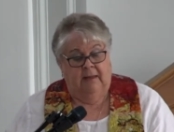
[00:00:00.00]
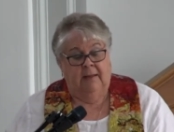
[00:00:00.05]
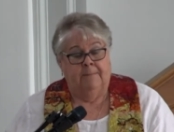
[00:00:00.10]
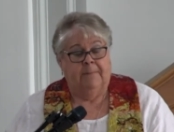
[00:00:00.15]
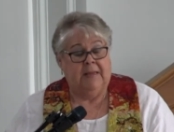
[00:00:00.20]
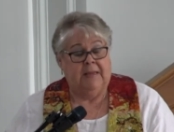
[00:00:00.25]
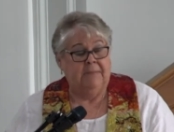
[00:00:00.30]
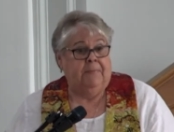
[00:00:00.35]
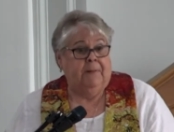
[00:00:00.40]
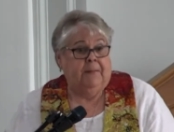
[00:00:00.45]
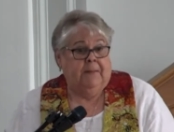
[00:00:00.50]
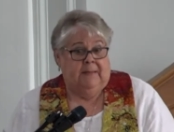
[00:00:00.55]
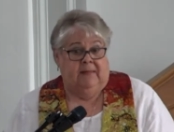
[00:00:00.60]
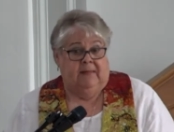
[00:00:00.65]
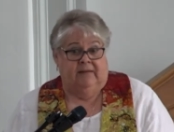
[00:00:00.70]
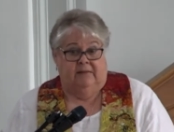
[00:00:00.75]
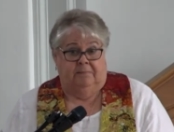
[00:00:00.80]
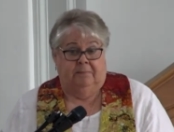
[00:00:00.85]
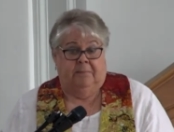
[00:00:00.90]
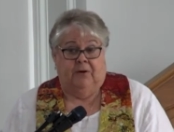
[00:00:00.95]
People
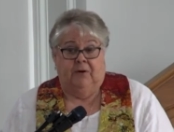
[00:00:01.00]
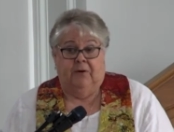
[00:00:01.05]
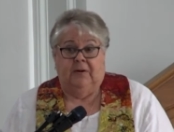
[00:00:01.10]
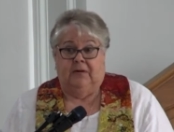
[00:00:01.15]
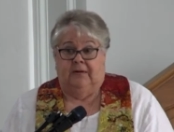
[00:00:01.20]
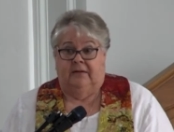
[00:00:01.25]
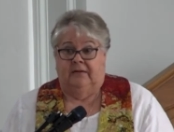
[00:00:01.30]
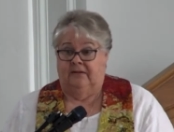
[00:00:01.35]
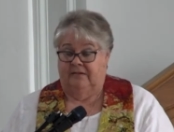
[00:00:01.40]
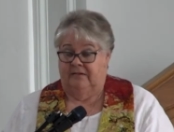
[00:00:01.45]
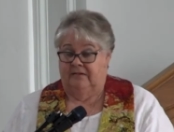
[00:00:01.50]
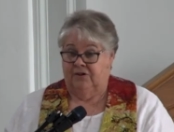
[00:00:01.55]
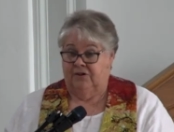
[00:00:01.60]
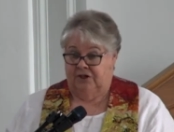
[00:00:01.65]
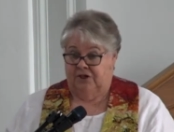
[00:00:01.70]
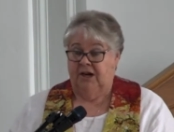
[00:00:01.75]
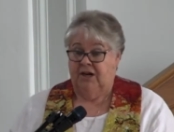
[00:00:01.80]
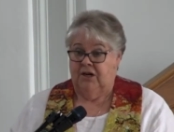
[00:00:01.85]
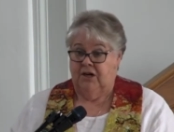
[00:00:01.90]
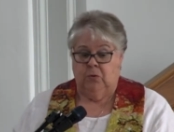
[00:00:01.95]
experience
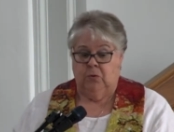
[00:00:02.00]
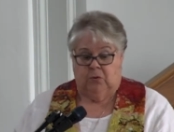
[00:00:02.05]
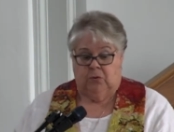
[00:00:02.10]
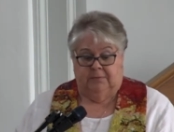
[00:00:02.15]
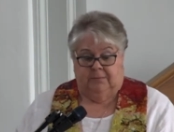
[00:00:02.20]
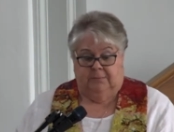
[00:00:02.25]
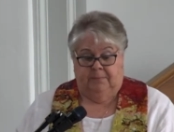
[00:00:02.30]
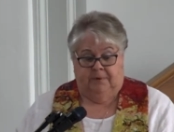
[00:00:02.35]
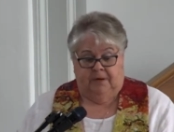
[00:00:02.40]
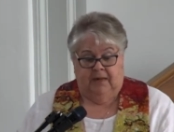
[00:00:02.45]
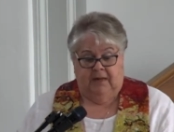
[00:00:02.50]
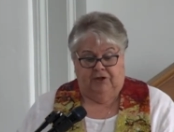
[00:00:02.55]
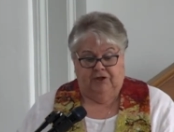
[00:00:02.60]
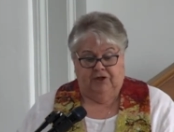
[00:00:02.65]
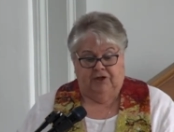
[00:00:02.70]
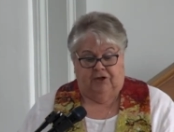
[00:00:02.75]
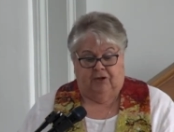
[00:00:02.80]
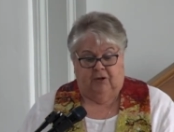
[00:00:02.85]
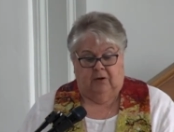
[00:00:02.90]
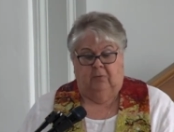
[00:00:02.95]
genuine
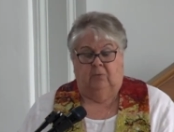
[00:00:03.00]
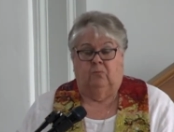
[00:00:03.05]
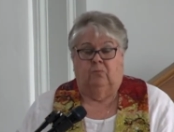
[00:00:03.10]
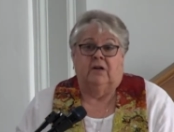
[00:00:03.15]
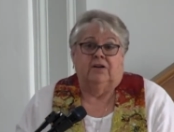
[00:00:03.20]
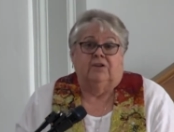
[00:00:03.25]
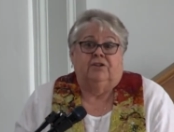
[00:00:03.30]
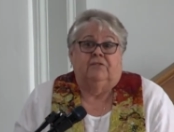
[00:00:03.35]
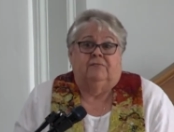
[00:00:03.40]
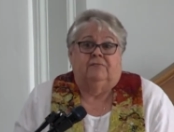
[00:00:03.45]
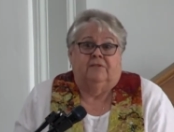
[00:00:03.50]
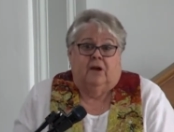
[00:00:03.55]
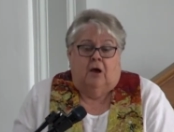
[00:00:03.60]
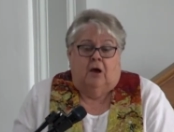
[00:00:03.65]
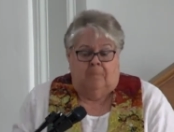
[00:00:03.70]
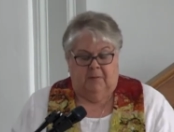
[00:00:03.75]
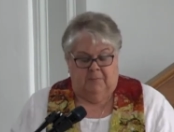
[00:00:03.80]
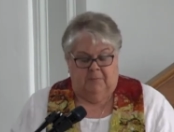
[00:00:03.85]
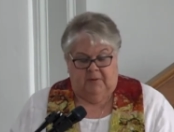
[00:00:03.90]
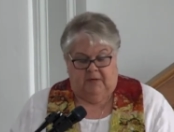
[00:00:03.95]
pleasure, a rush of
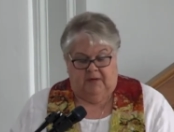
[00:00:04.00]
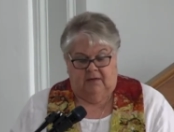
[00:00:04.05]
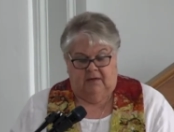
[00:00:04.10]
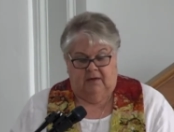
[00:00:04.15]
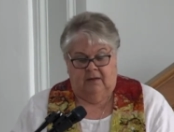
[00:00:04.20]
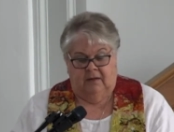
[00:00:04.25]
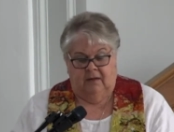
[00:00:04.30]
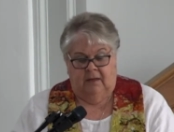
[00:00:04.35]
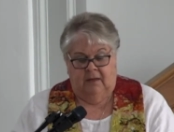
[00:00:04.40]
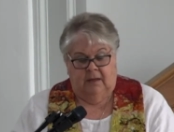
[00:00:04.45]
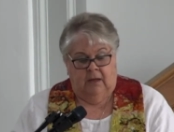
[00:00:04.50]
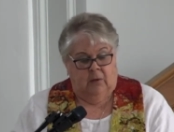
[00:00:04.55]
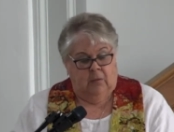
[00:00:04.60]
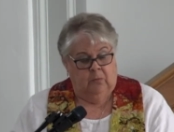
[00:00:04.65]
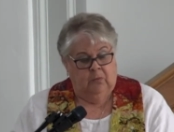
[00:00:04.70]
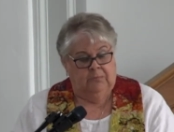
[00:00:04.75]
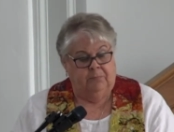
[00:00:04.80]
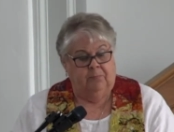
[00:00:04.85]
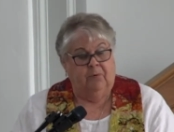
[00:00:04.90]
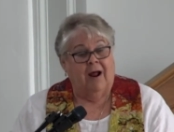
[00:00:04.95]
dopamine,
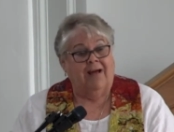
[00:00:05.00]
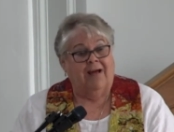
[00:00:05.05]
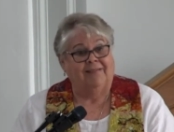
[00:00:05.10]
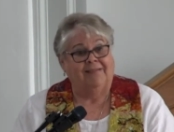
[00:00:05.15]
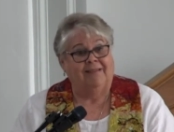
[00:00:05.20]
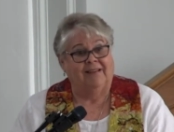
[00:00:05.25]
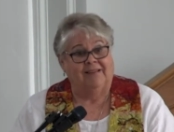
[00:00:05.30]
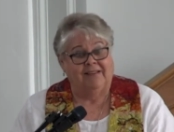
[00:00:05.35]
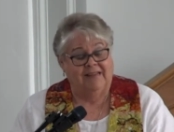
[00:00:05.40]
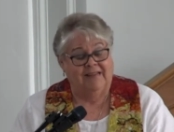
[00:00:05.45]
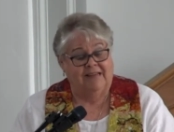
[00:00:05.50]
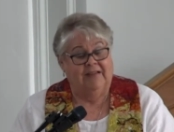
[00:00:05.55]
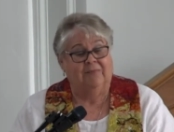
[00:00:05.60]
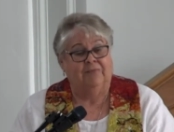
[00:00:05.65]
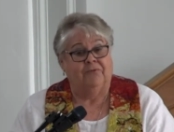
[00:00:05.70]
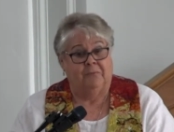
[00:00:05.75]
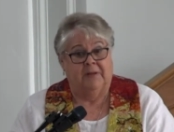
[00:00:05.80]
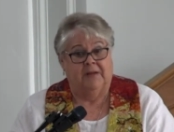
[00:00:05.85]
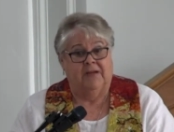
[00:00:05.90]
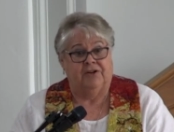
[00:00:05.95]
when processing
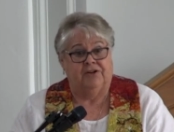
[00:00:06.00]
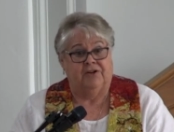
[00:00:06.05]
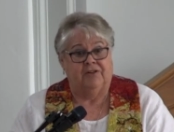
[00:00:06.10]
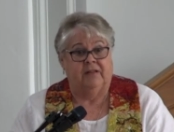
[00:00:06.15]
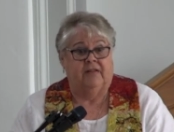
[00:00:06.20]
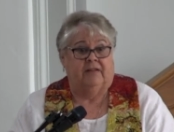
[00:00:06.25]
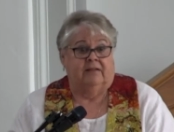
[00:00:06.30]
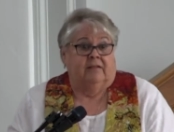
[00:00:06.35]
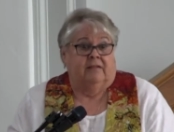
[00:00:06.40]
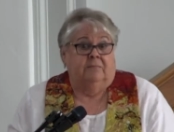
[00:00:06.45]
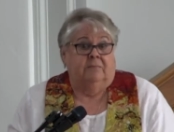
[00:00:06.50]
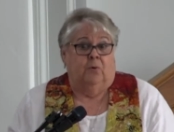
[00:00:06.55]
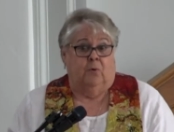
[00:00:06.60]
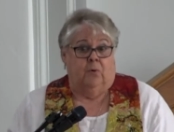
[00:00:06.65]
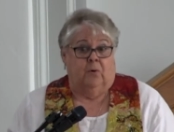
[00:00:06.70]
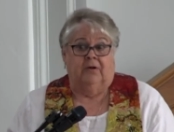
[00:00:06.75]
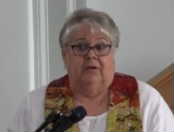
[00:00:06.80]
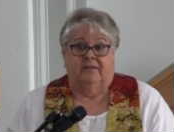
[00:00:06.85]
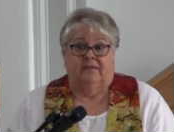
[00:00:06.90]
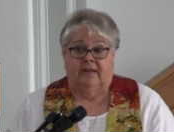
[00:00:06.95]
information that
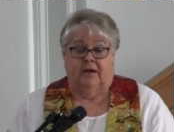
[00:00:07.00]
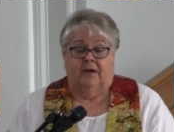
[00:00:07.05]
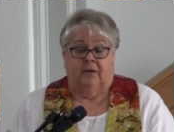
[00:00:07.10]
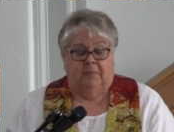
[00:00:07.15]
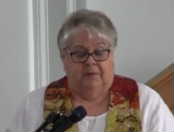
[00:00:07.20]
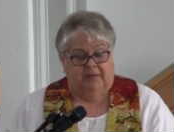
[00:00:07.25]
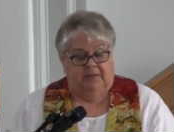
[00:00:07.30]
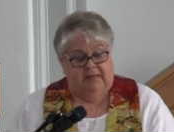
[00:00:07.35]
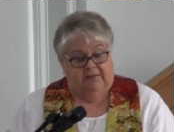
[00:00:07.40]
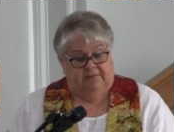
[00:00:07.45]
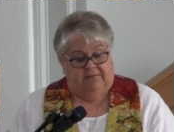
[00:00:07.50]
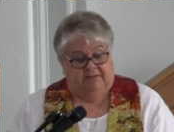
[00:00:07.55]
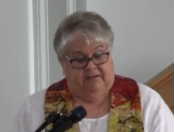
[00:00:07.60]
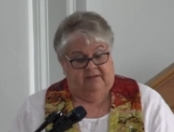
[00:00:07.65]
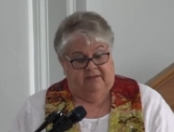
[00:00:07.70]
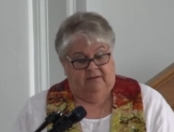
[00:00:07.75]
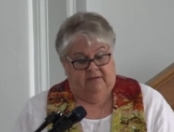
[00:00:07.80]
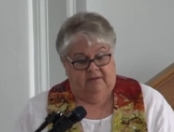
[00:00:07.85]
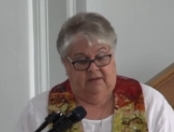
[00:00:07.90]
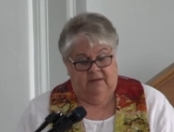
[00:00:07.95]
supports their beliefs.
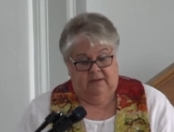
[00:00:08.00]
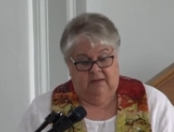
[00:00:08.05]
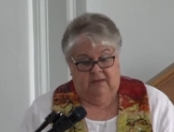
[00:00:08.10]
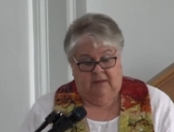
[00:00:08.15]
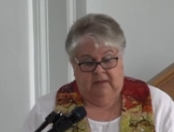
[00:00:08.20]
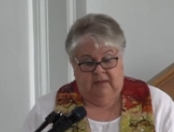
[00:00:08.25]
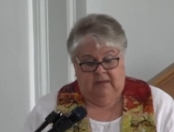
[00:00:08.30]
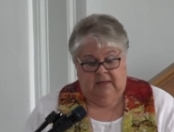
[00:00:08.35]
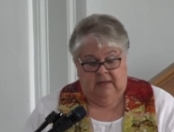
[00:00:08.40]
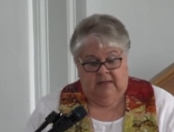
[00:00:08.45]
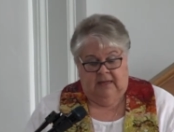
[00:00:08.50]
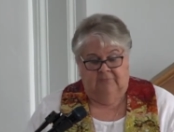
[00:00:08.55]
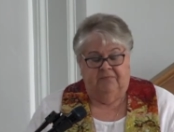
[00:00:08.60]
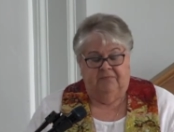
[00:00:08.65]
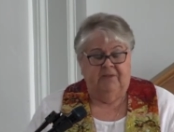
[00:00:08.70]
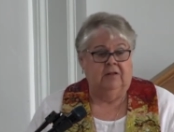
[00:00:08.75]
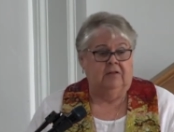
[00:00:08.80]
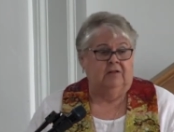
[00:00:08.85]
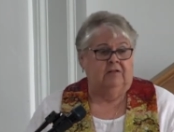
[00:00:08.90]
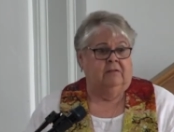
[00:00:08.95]
It
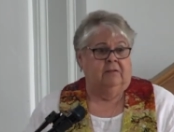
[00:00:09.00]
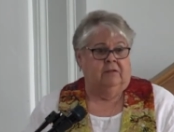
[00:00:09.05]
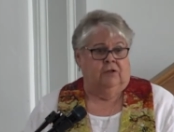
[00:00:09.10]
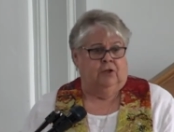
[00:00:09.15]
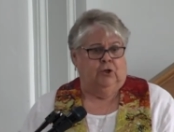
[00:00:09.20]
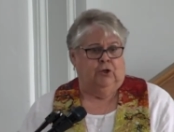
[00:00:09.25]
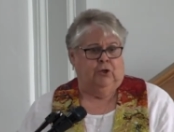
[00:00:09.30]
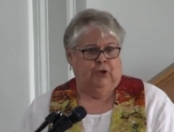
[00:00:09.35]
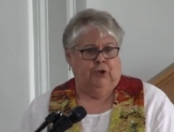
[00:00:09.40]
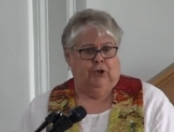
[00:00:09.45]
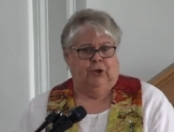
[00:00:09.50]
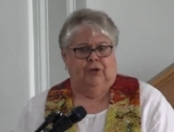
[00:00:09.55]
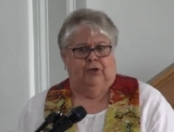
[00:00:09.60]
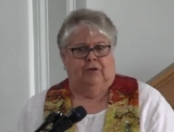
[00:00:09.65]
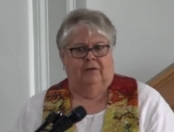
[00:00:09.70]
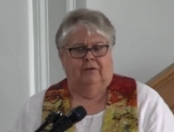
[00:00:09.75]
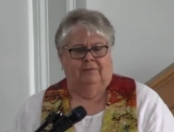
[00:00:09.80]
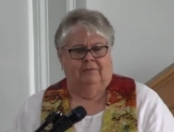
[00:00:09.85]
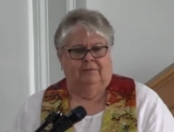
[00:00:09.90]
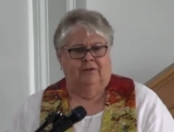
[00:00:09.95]
feels
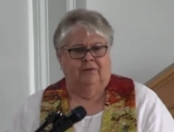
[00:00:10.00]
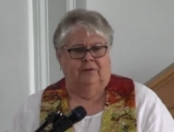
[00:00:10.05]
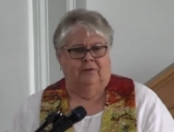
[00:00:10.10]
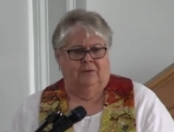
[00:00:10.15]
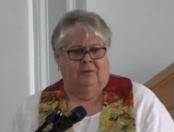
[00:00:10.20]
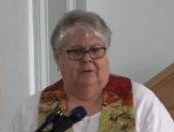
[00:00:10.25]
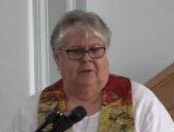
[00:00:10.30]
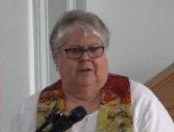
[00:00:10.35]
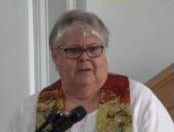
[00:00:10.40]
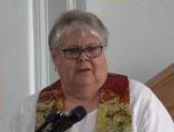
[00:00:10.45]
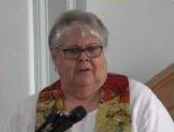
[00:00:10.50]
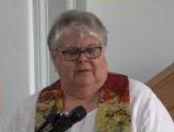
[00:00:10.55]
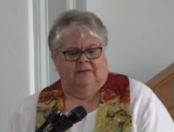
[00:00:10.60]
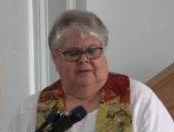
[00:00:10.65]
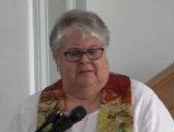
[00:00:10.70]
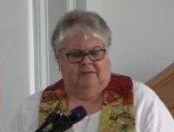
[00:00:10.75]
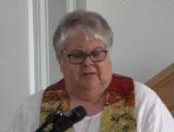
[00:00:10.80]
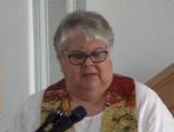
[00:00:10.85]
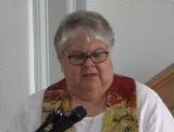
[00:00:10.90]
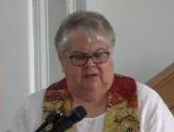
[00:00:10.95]
good to
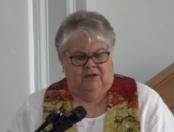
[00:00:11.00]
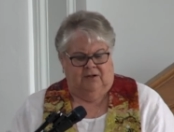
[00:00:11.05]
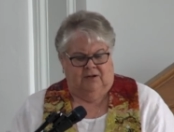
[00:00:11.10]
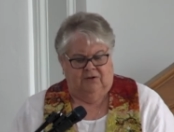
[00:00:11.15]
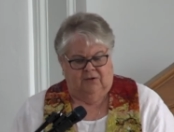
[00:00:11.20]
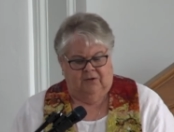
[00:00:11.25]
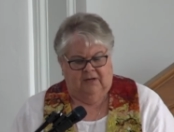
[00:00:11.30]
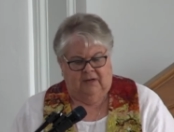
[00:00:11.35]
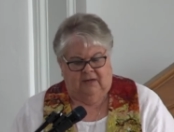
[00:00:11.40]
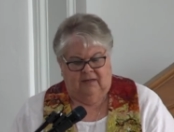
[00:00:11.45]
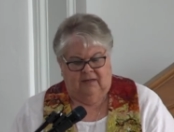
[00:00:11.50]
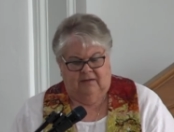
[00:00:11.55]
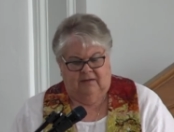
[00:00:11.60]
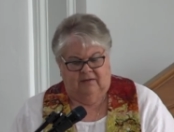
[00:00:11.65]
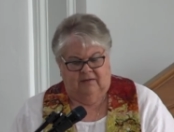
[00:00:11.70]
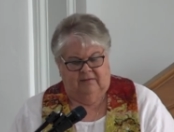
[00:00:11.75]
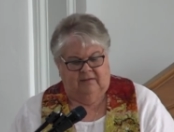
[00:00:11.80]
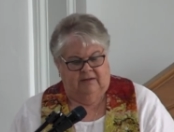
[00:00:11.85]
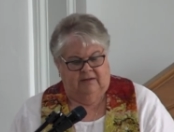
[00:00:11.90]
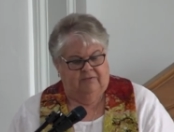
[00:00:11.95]
stick to your
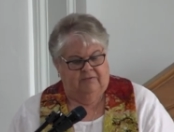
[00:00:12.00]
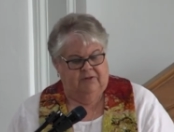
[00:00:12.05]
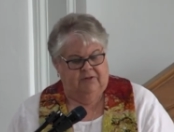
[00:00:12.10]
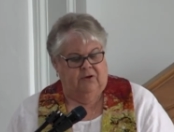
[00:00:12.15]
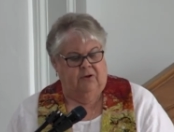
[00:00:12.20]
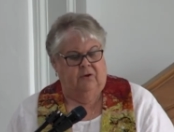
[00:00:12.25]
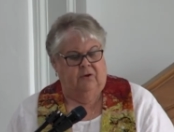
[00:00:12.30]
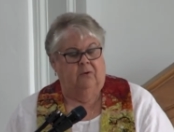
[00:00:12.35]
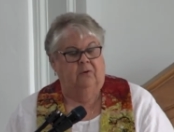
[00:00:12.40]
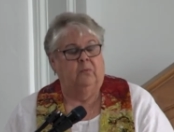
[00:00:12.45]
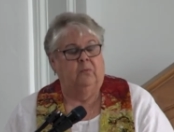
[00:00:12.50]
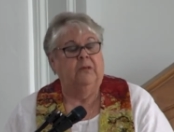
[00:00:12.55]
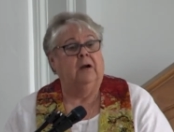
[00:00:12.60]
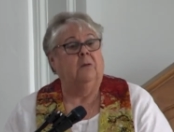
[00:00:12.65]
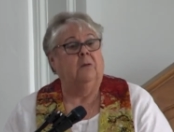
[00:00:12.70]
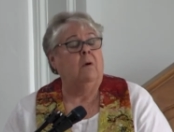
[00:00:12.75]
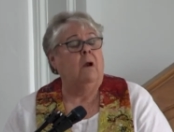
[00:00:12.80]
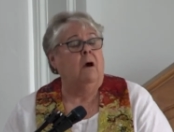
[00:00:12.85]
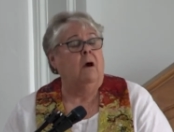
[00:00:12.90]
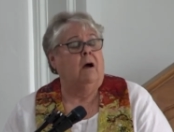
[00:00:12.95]
guns, even though we are
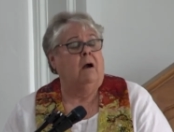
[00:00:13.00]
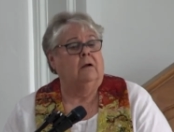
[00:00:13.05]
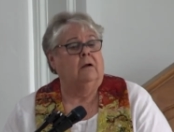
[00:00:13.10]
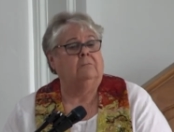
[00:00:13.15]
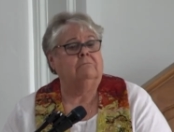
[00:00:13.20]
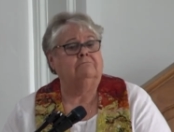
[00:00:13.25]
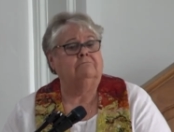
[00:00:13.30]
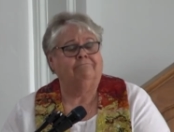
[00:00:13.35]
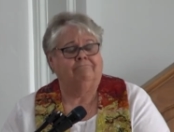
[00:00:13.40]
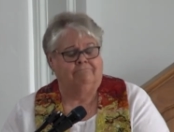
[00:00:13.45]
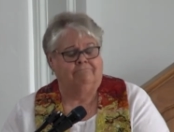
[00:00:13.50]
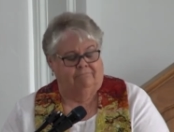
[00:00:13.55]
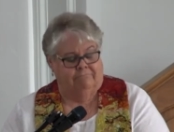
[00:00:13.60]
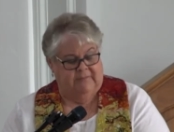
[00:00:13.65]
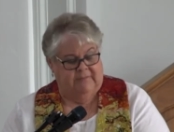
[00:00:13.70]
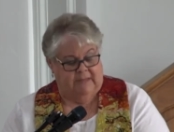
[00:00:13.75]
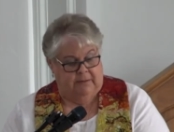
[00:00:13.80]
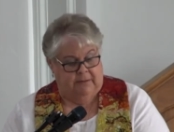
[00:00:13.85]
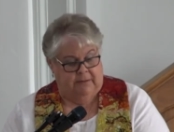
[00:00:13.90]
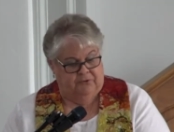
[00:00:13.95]
wrong,
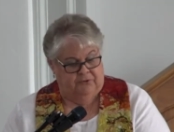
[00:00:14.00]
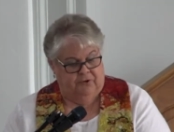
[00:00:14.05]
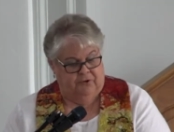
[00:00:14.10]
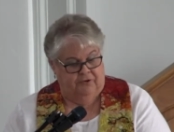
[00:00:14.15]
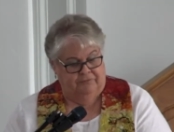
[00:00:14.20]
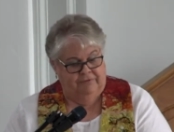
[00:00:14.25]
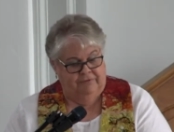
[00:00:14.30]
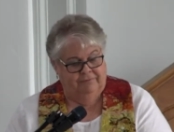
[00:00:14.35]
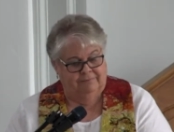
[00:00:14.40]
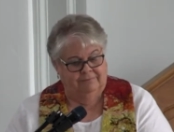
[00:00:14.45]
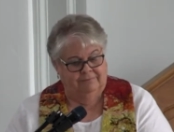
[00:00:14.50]
they observe